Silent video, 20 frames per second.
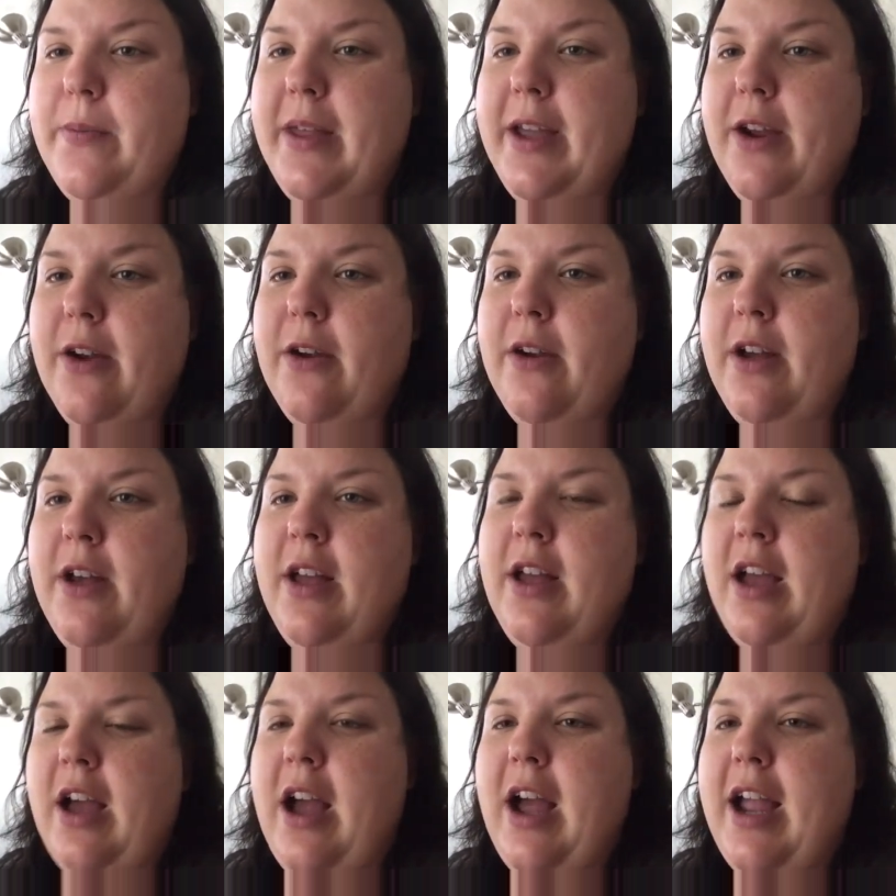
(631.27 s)
there,
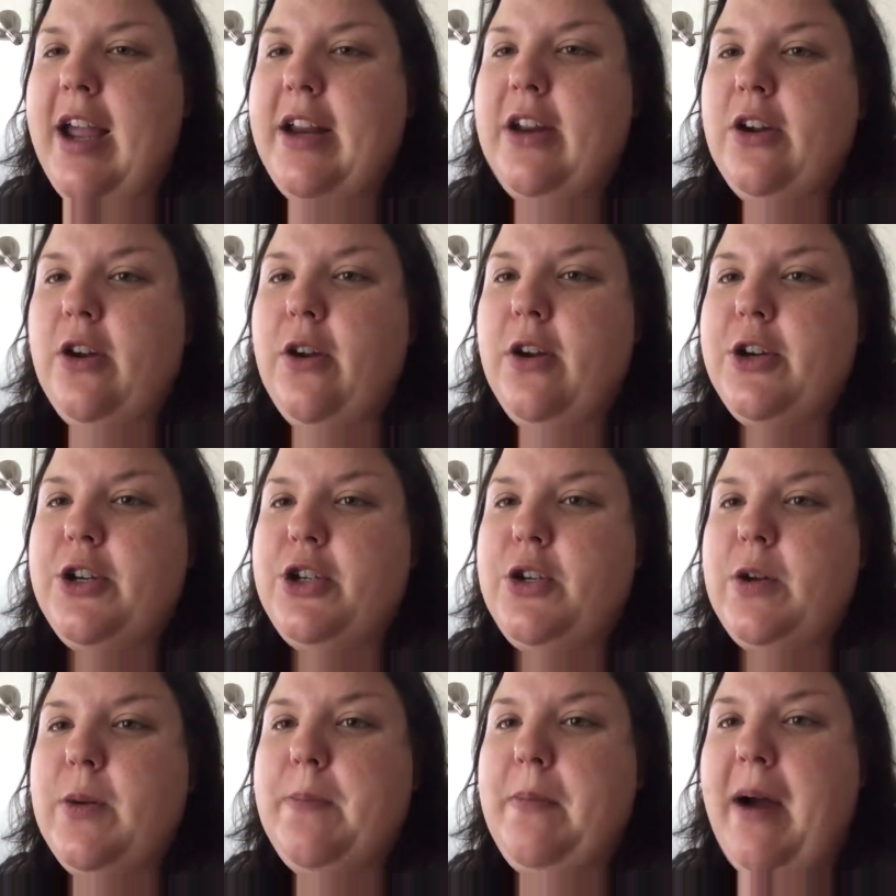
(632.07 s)
I
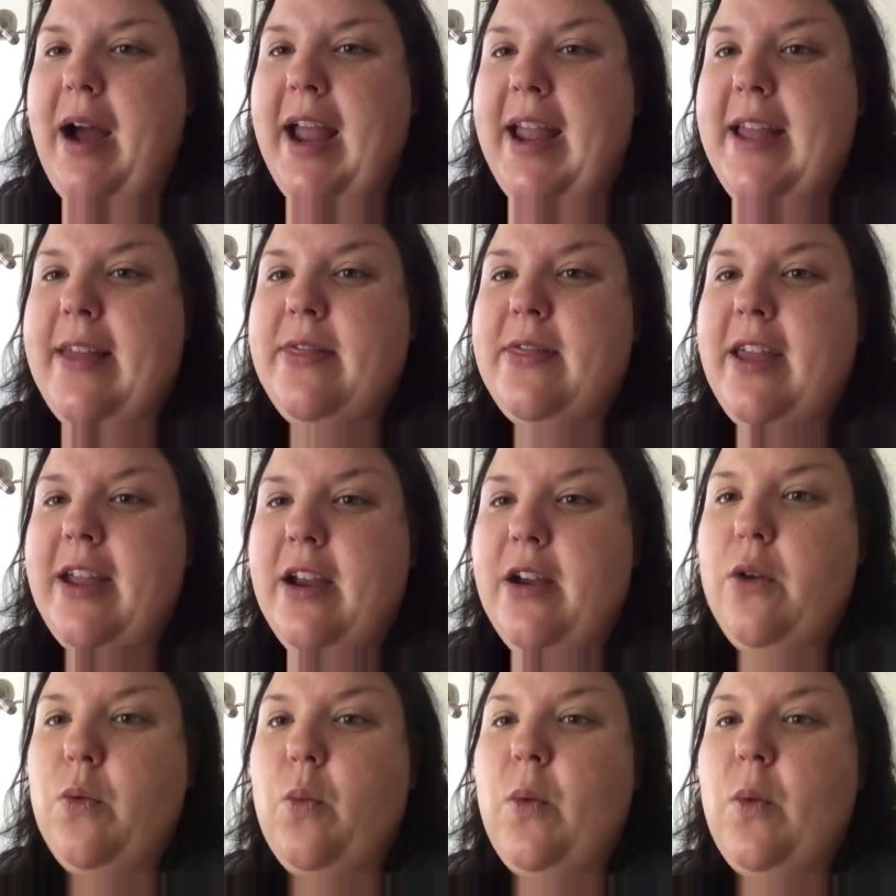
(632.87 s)
encourage you to buy it there.